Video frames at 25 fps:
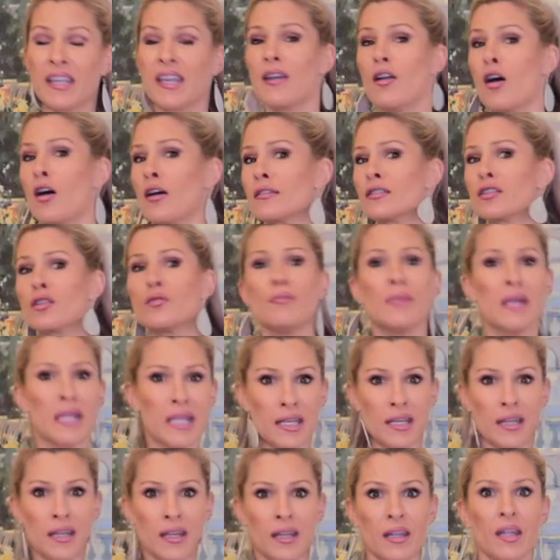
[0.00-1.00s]
can also
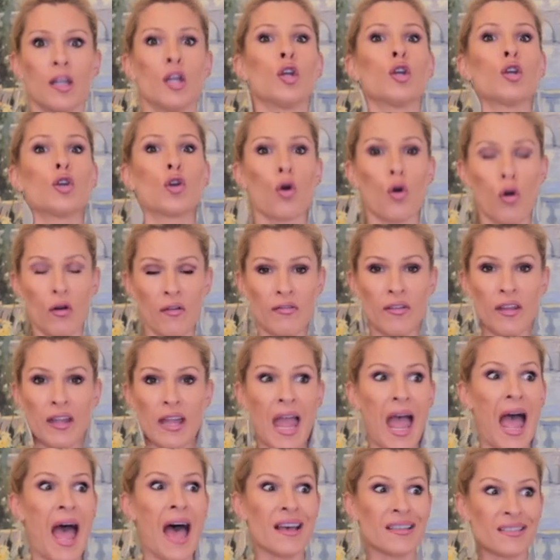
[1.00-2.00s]
mean crever
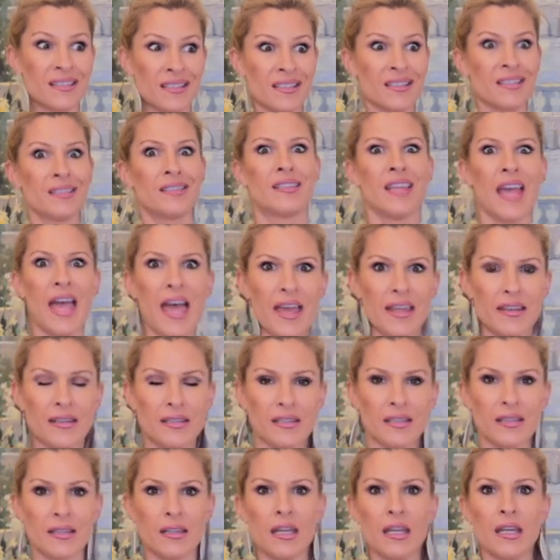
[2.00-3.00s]
as in
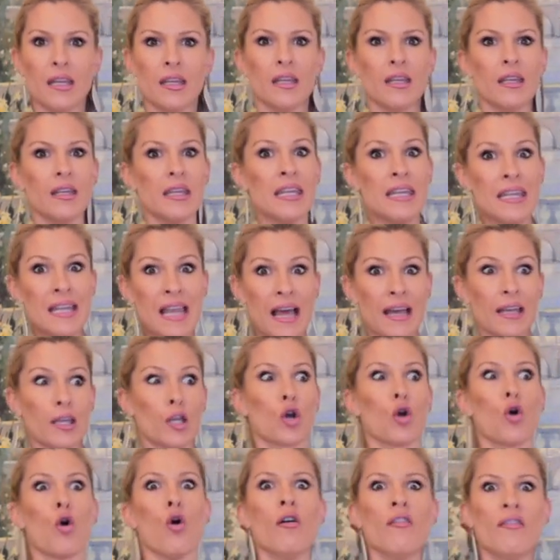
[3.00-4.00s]
dead, il a
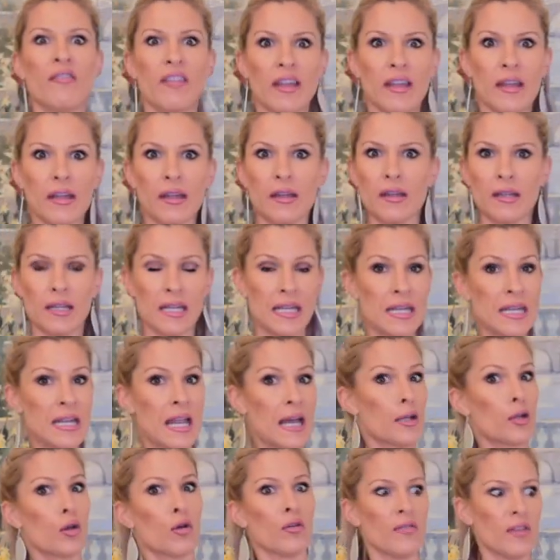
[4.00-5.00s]

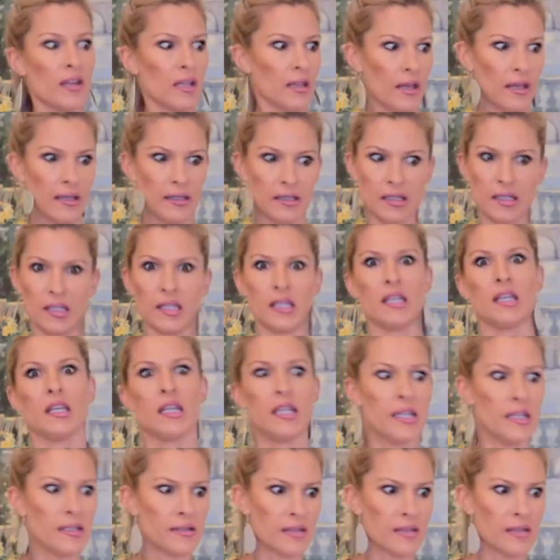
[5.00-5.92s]
crevé, like he